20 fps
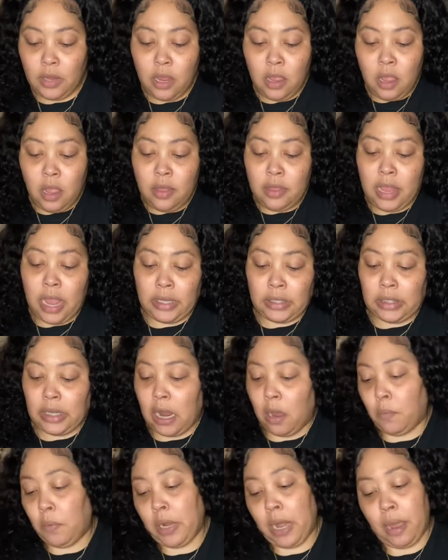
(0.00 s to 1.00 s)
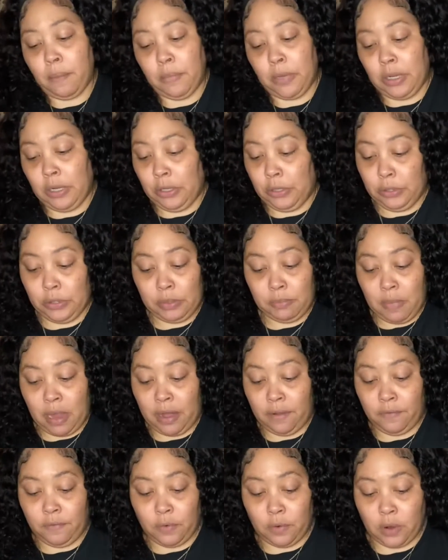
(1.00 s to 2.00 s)
That's not what I'm going to use
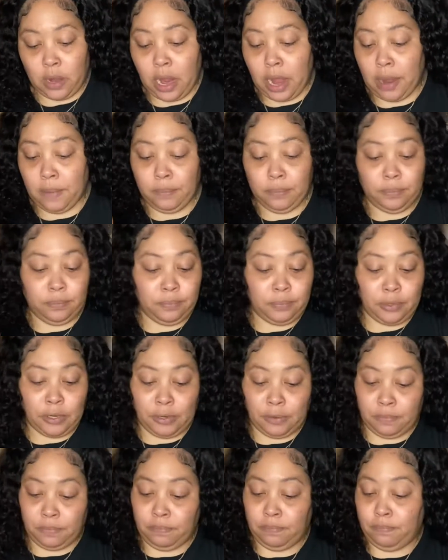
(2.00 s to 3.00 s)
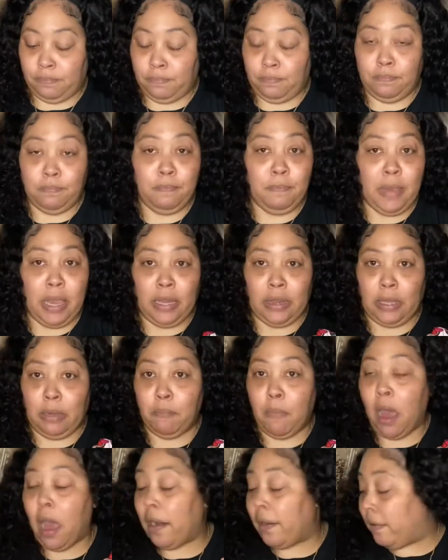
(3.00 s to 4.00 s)
mine for. Mainly
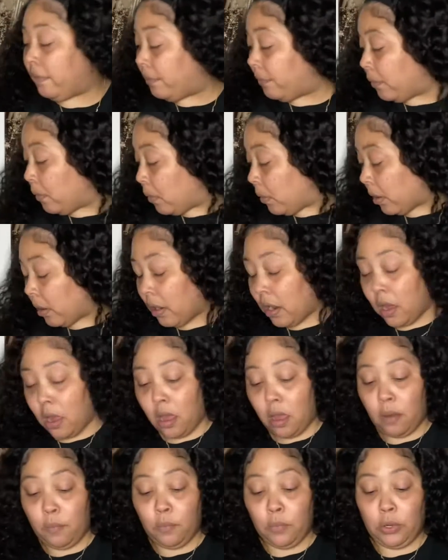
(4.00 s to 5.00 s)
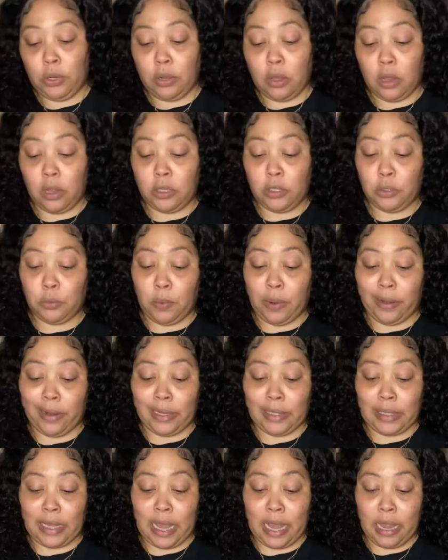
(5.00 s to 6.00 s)
bought it for what do you call it, to wear
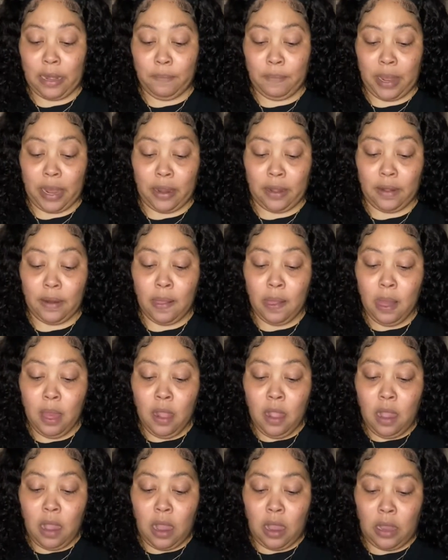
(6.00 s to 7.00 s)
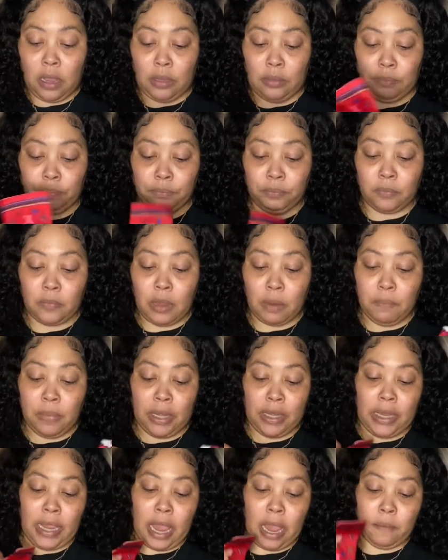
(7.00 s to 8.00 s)
as a headband.
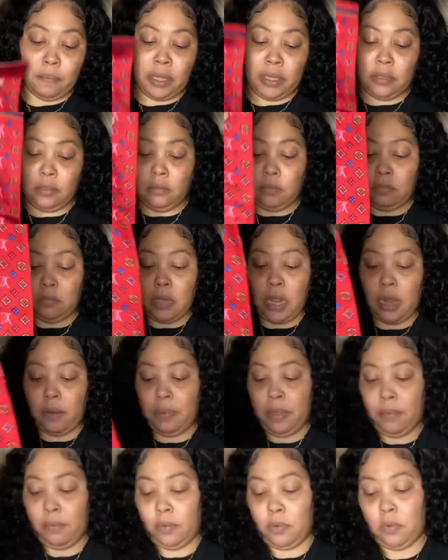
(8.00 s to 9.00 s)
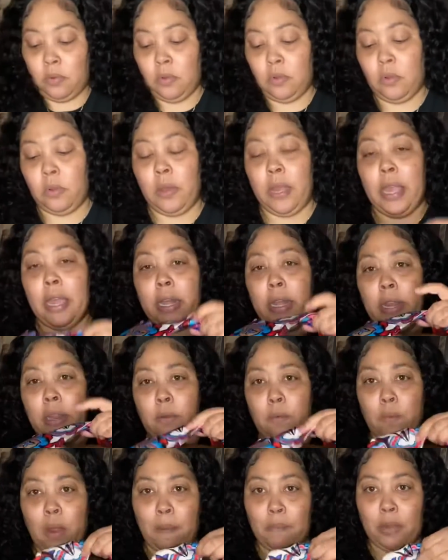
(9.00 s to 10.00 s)
But yeah, but a lot of people go ahead
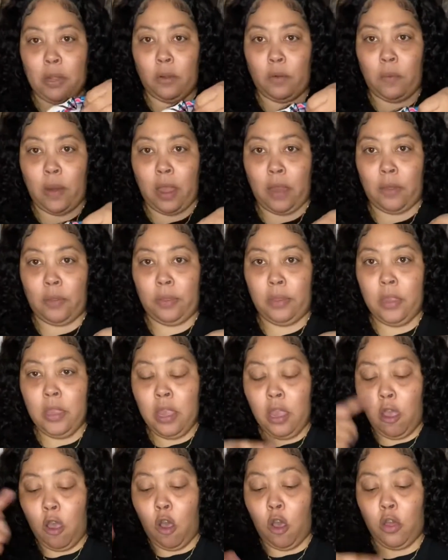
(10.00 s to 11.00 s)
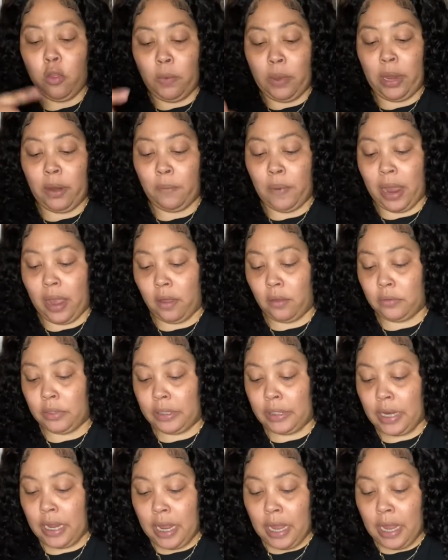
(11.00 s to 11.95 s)
and wrap it around all the way around.